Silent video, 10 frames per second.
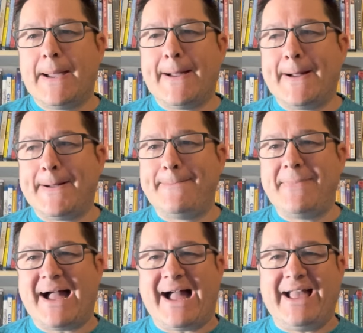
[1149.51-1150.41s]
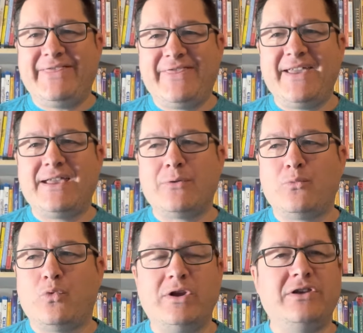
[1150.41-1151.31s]
um, I think it
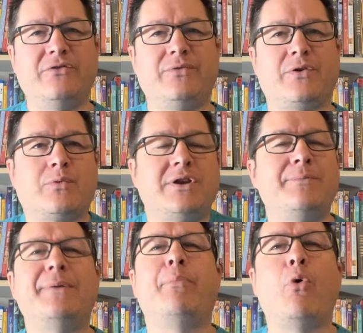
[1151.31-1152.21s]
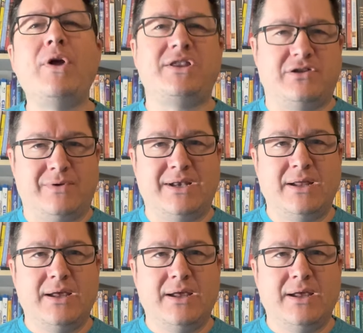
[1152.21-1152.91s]
wouldn't have, there wouldn't have been a point to it